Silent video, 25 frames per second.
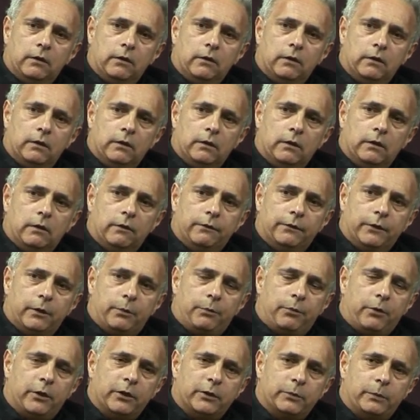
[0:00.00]
offered a
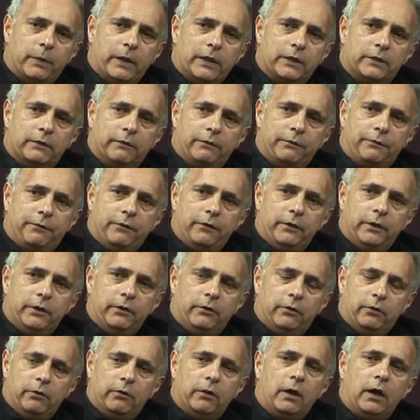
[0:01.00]
prospect of,
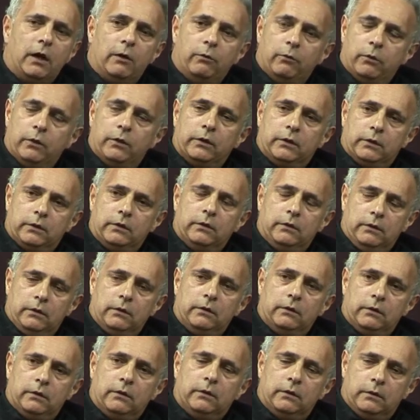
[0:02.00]
you thought, I want
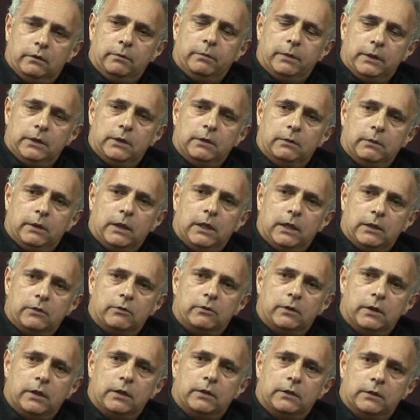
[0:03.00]
to be Jimi
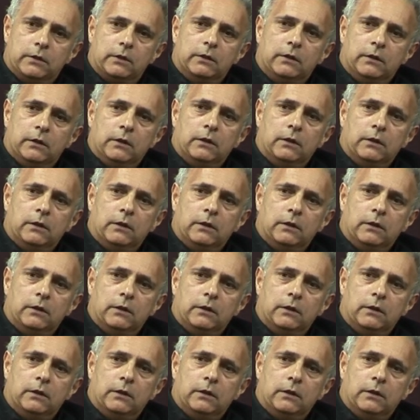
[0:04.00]
Hendrix,